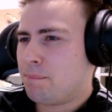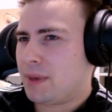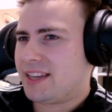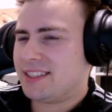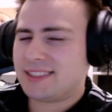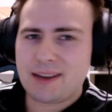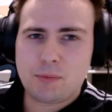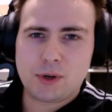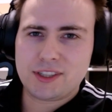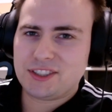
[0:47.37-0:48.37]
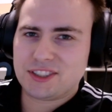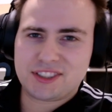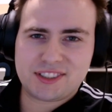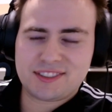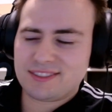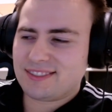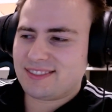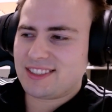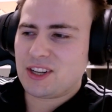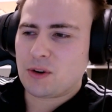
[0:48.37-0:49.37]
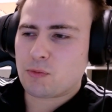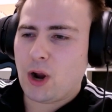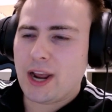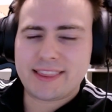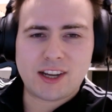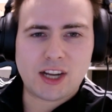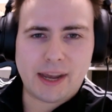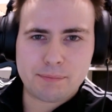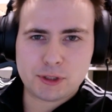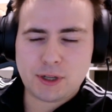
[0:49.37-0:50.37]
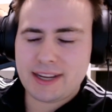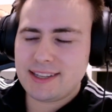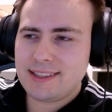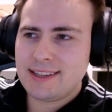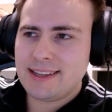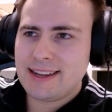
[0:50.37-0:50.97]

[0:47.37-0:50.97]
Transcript: because they want to just, ride the hype train,